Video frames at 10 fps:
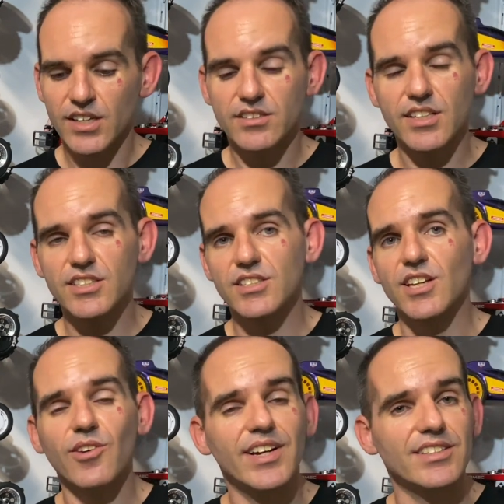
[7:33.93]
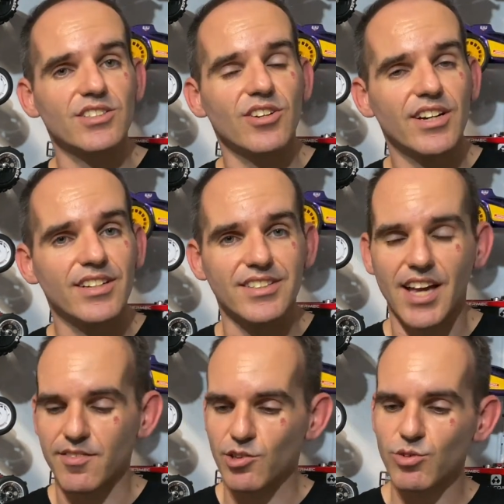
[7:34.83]
So let's go outside, let's
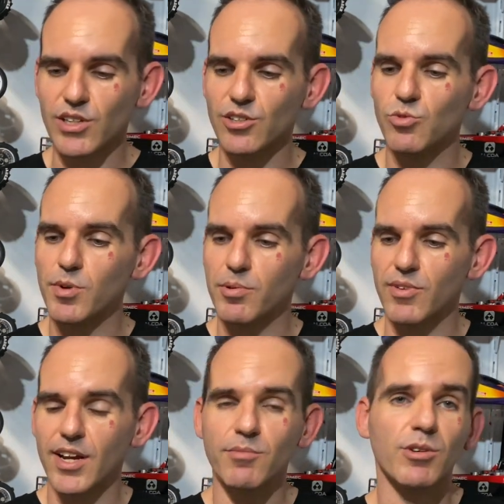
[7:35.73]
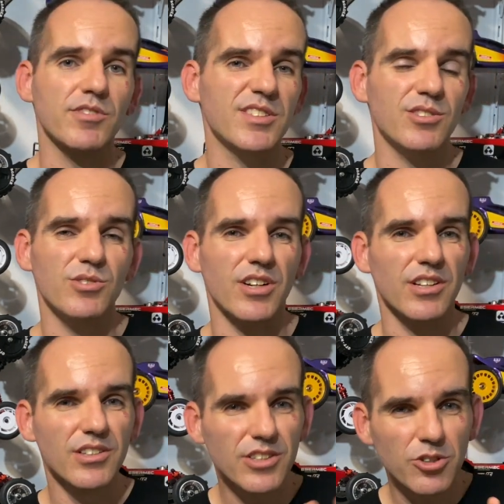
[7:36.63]
have a quick little whip around while we've still got a
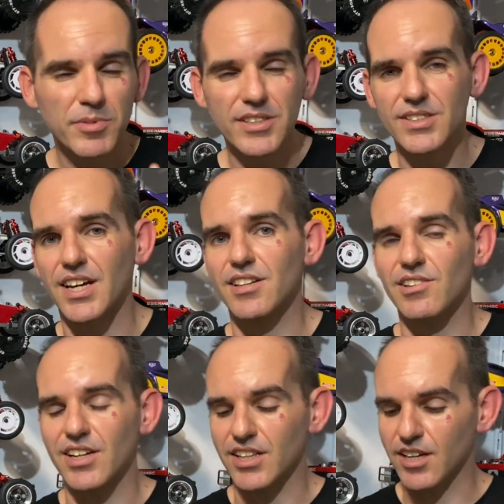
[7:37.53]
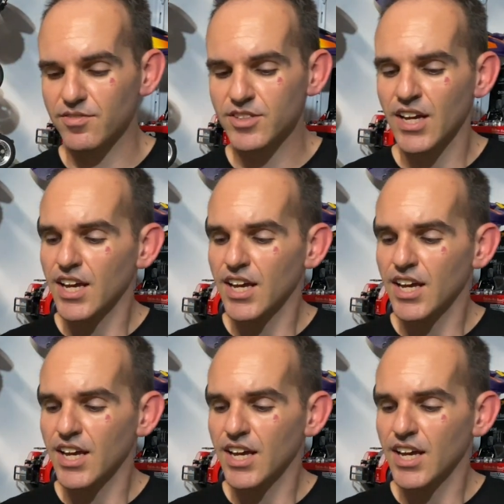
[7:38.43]
little bit of sunlight left.